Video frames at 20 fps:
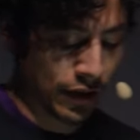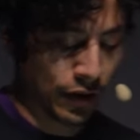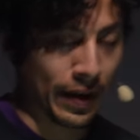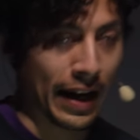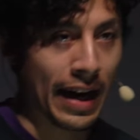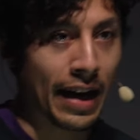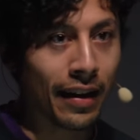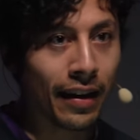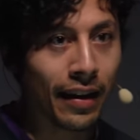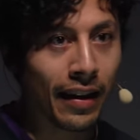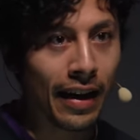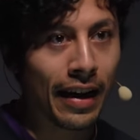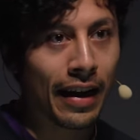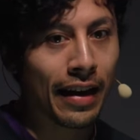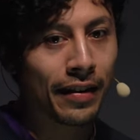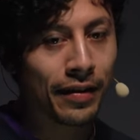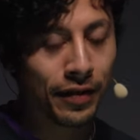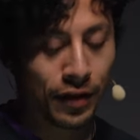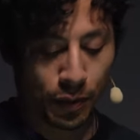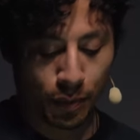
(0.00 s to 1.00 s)
to
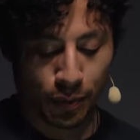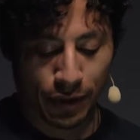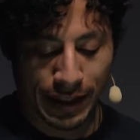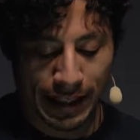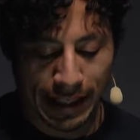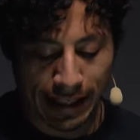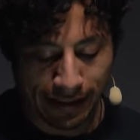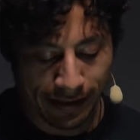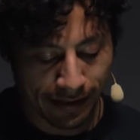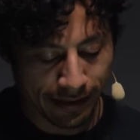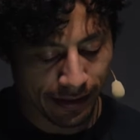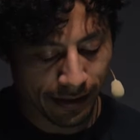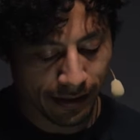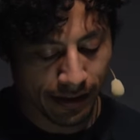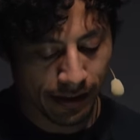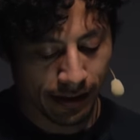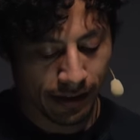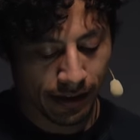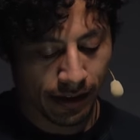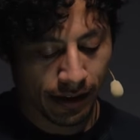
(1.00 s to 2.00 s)
analyze, to predict,
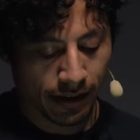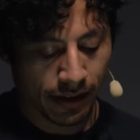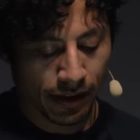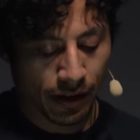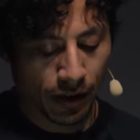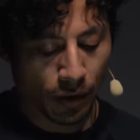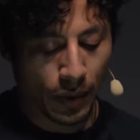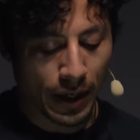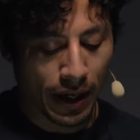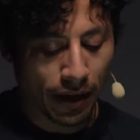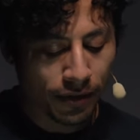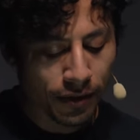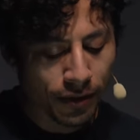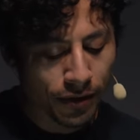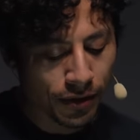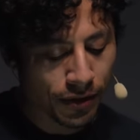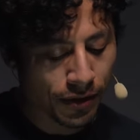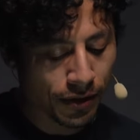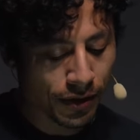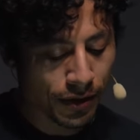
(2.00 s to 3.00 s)
we also
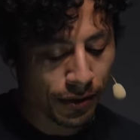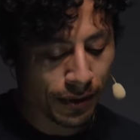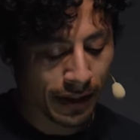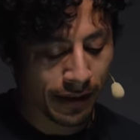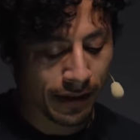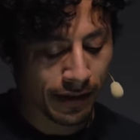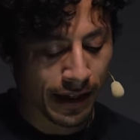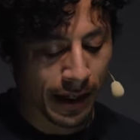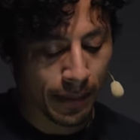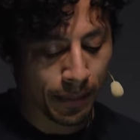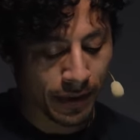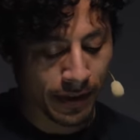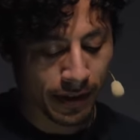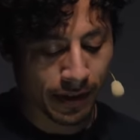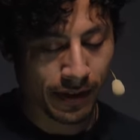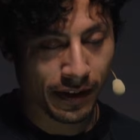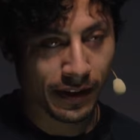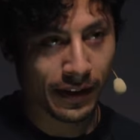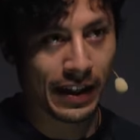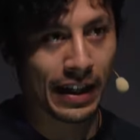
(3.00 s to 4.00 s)
choose to
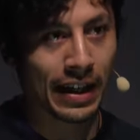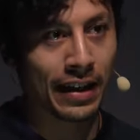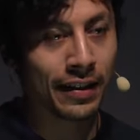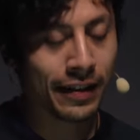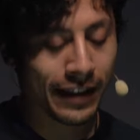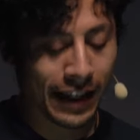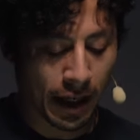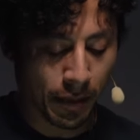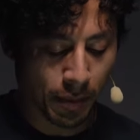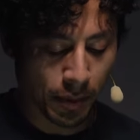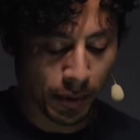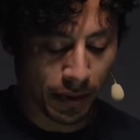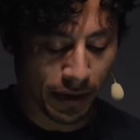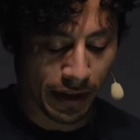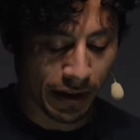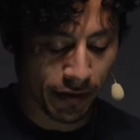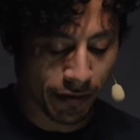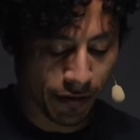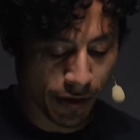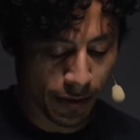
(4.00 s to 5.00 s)
accept the inescapable
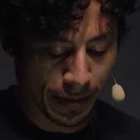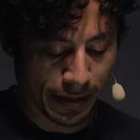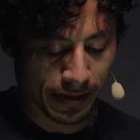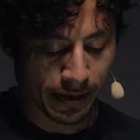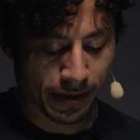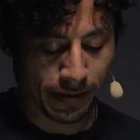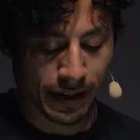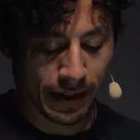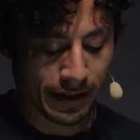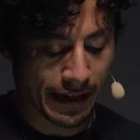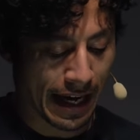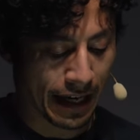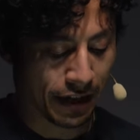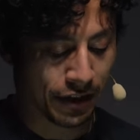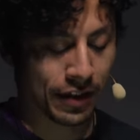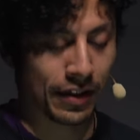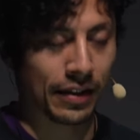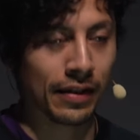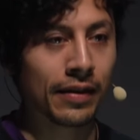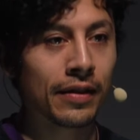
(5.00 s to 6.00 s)
influence of these
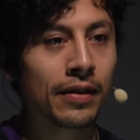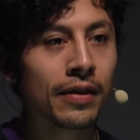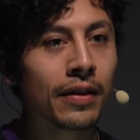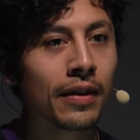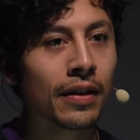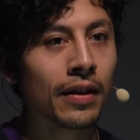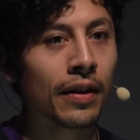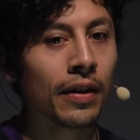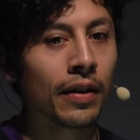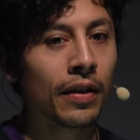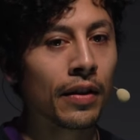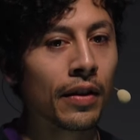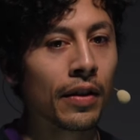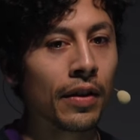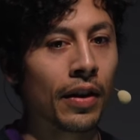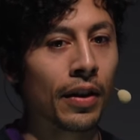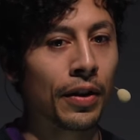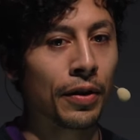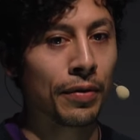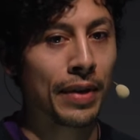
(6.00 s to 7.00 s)
actions
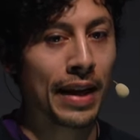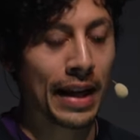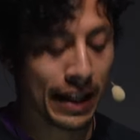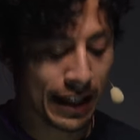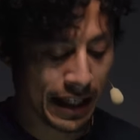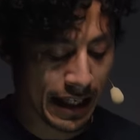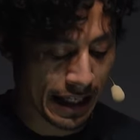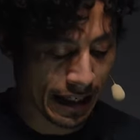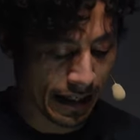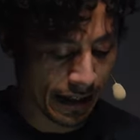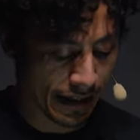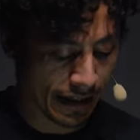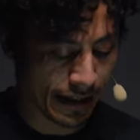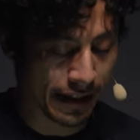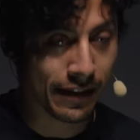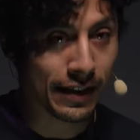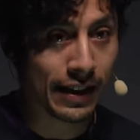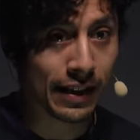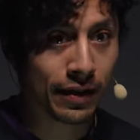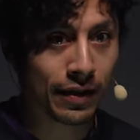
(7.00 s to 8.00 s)
on the reality
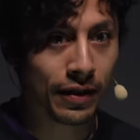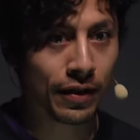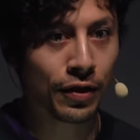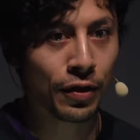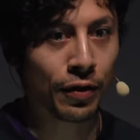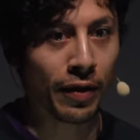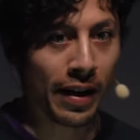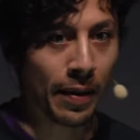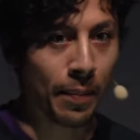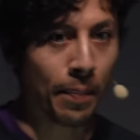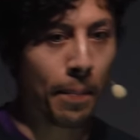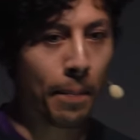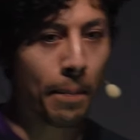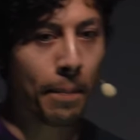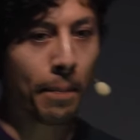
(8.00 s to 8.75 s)
they seek to describe.